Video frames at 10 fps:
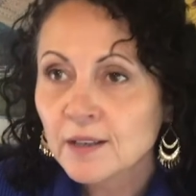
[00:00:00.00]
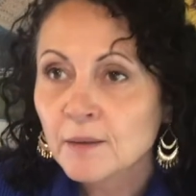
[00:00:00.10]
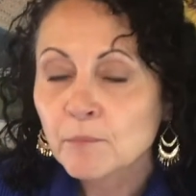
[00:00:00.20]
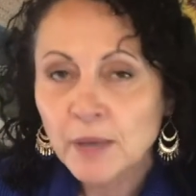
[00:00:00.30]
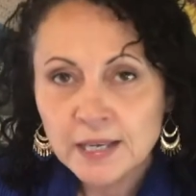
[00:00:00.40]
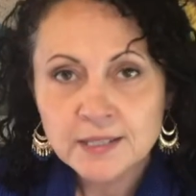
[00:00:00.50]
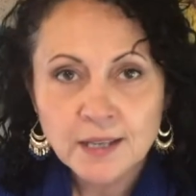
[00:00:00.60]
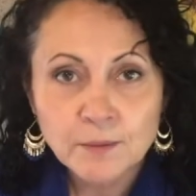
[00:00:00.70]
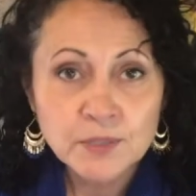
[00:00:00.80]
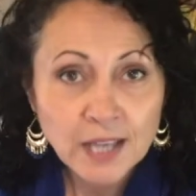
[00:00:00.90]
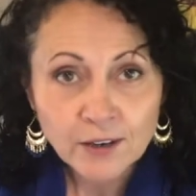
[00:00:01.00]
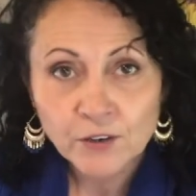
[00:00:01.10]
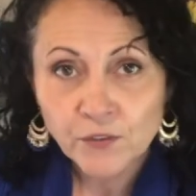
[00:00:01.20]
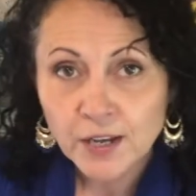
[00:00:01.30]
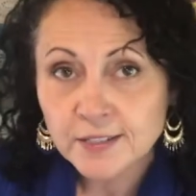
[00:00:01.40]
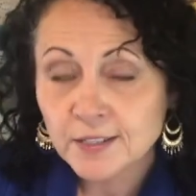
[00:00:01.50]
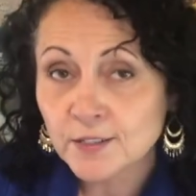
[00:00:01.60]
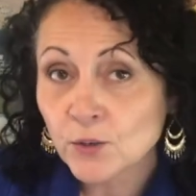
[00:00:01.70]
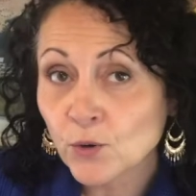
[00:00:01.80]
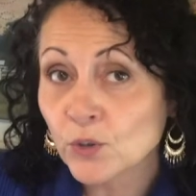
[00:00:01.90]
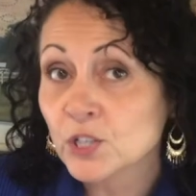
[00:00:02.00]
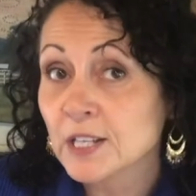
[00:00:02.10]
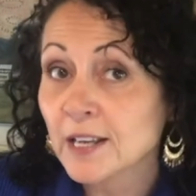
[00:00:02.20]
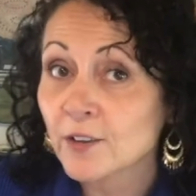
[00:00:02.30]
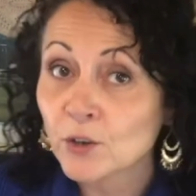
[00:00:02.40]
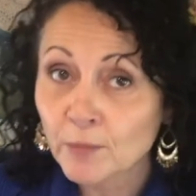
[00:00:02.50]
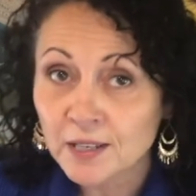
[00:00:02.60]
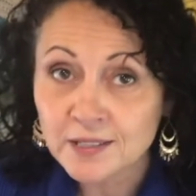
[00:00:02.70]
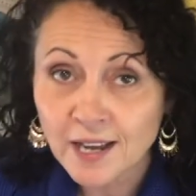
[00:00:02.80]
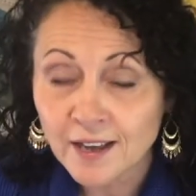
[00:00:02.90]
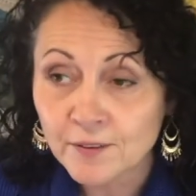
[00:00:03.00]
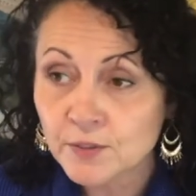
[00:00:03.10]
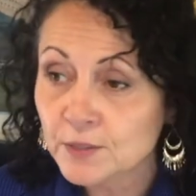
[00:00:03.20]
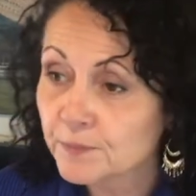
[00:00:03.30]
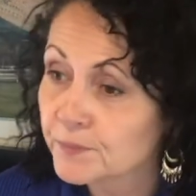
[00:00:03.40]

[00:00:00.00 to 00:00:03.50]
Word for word: make some sacrifices in order to get your must-haves.